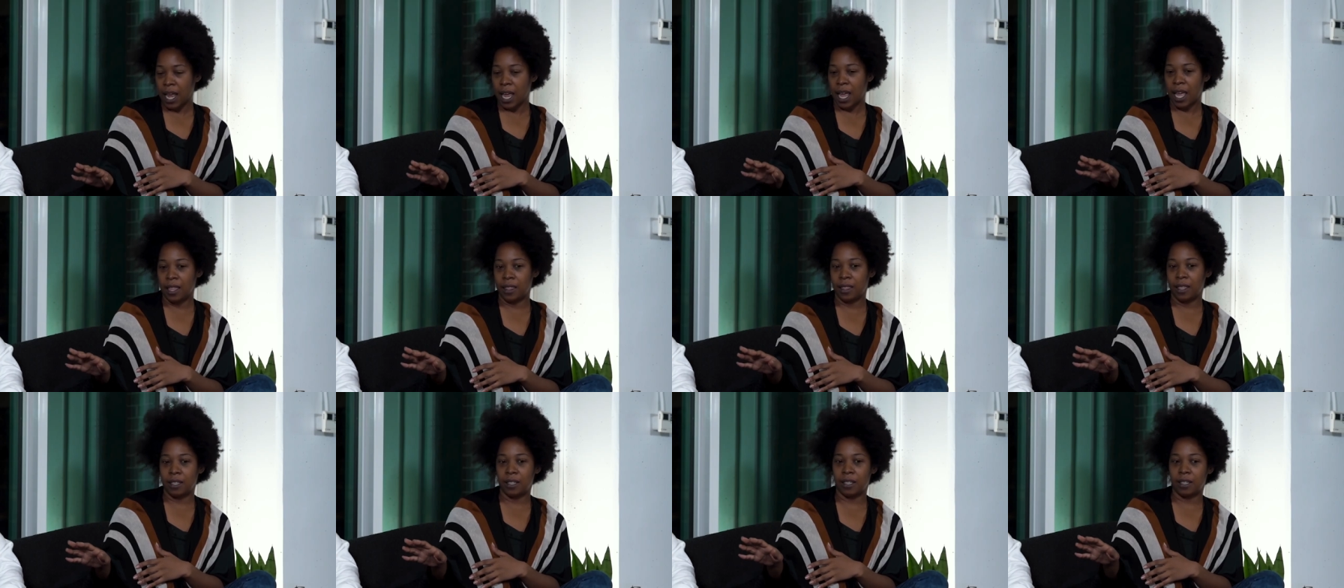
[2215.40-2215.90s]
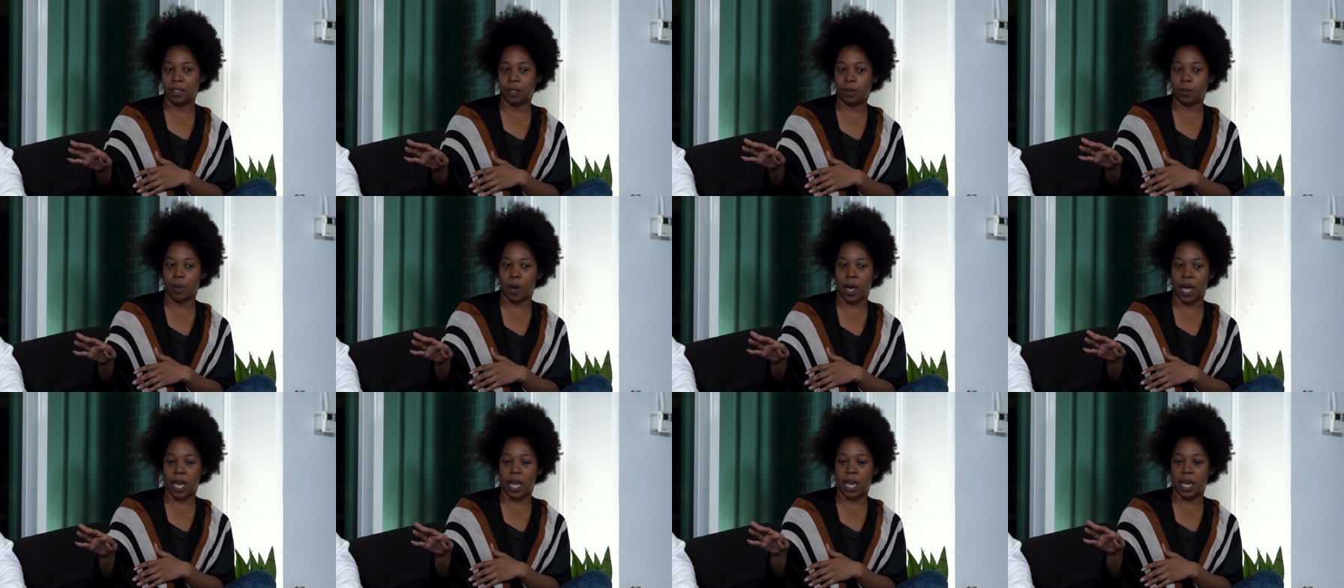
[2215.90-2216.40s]
And this is
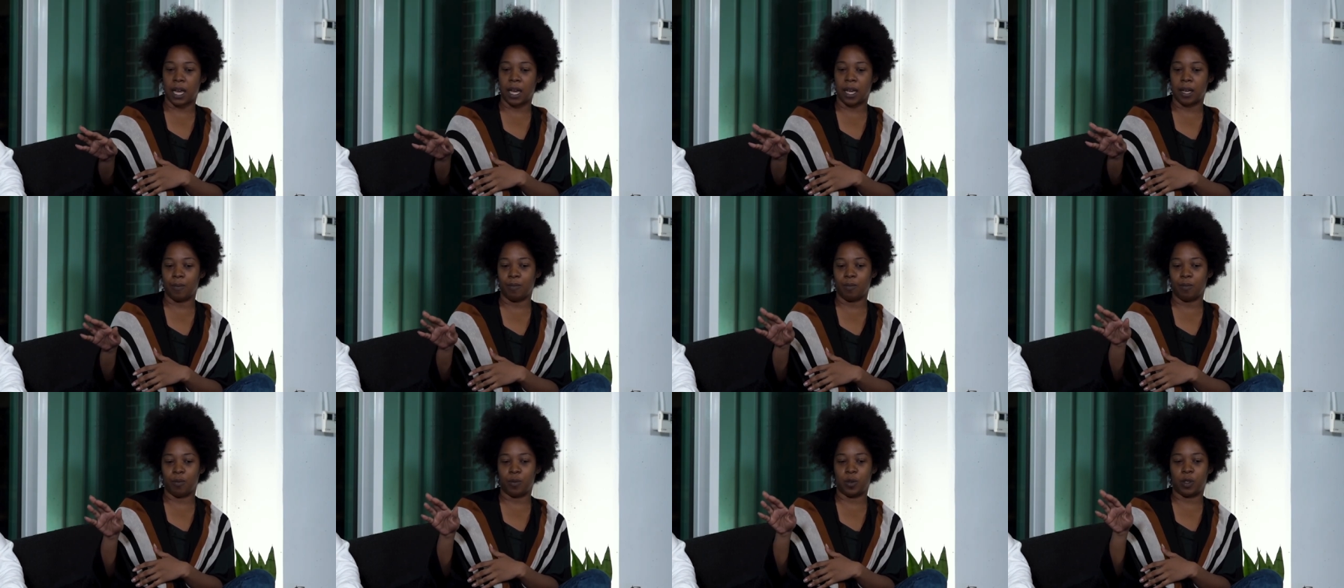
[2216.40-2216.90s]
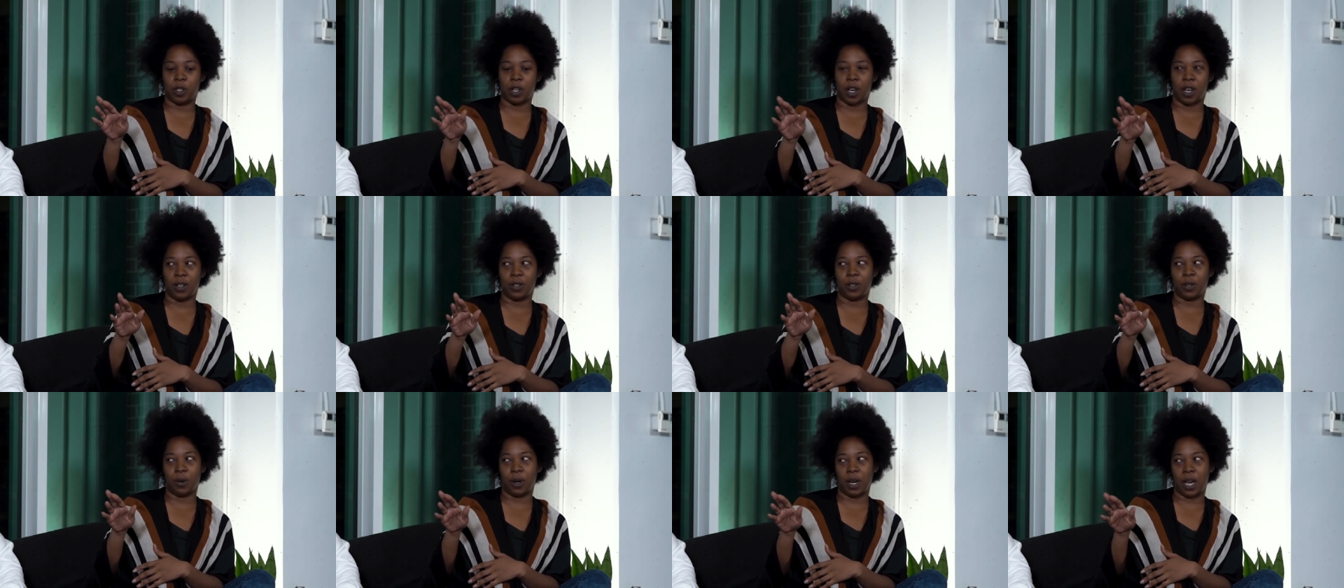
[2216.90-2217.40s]
why
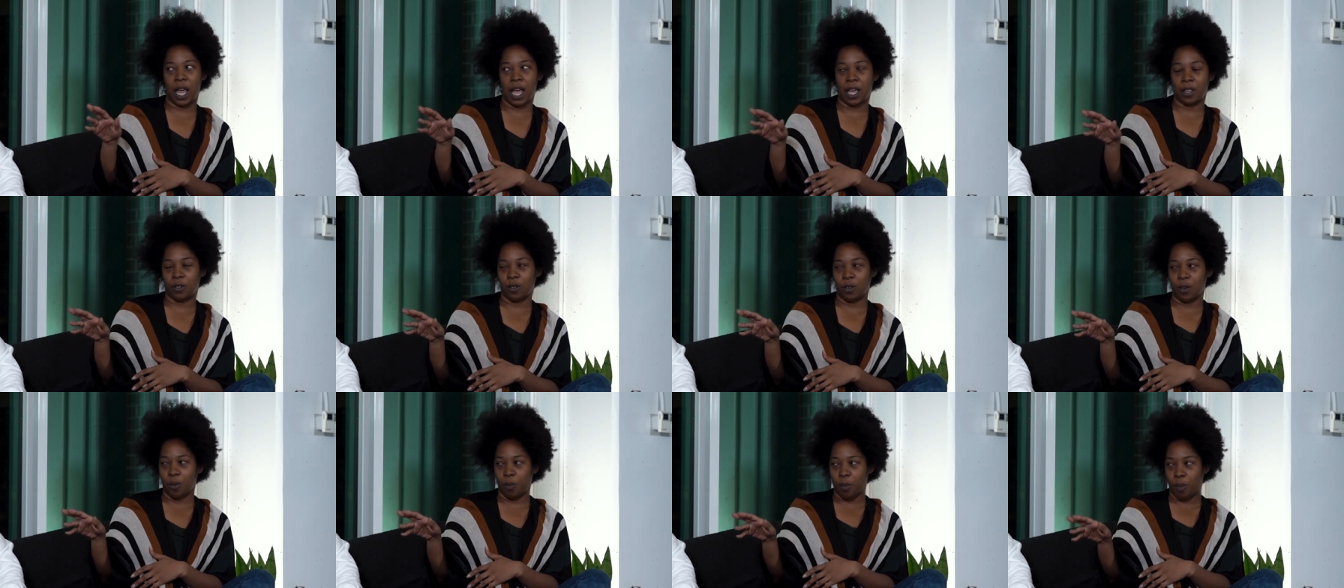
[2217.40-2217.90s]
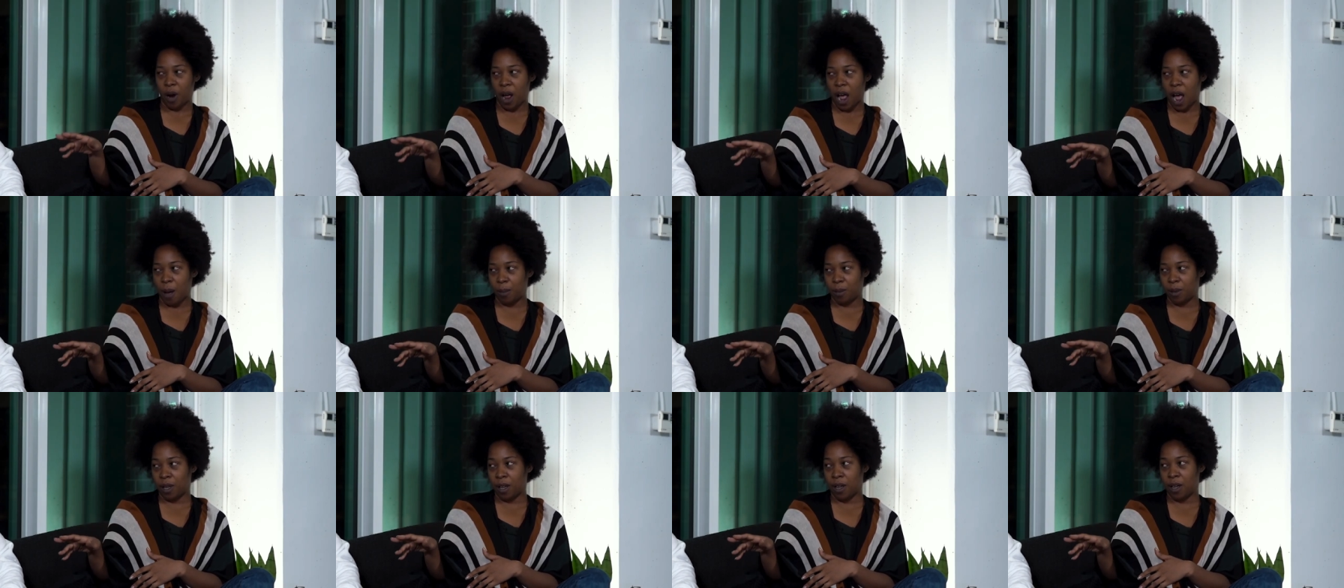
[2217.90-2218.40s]
John Tory has no
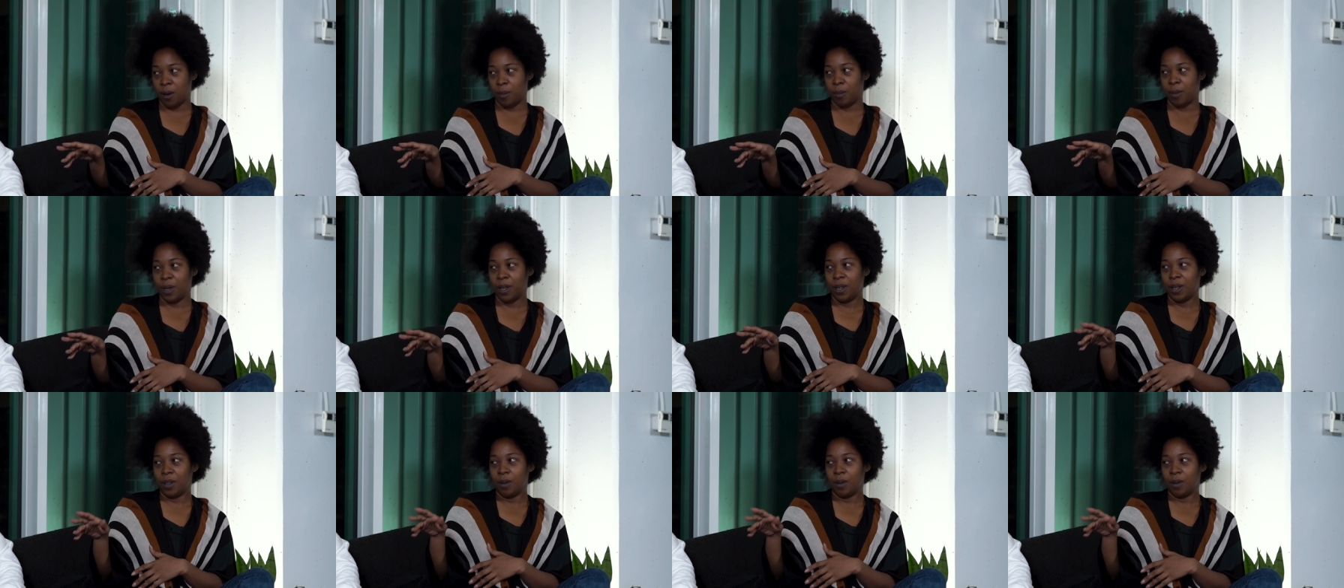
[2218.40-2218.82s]
problem